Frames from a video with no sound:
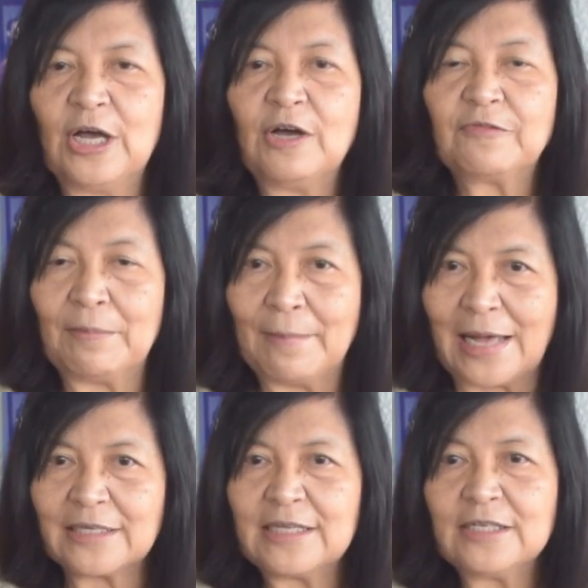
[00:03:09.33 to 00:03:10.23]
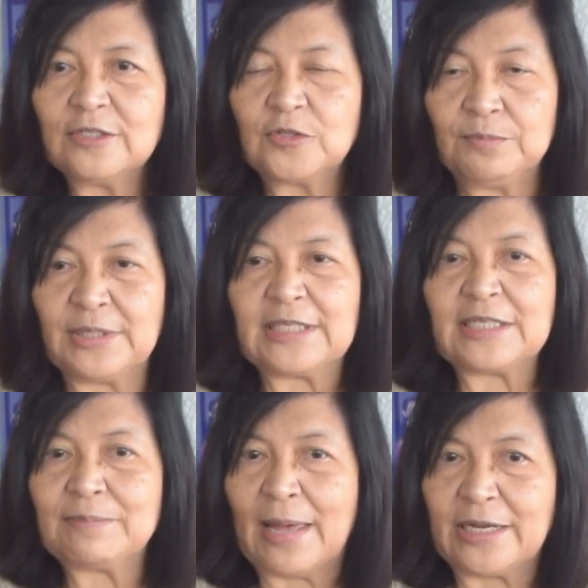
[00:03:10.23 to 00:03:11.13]
from banking to
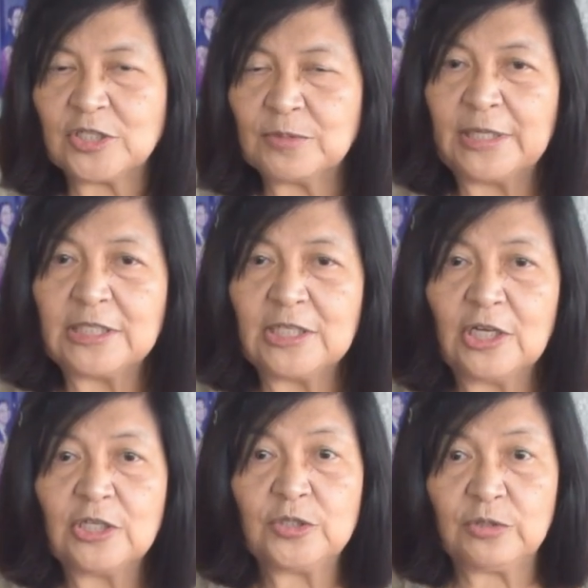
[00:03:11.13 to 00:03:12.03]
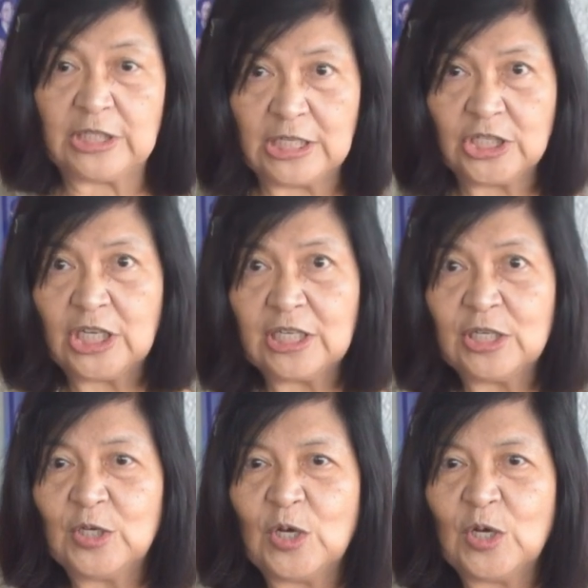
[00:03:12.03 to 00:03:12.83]
business management to teaching,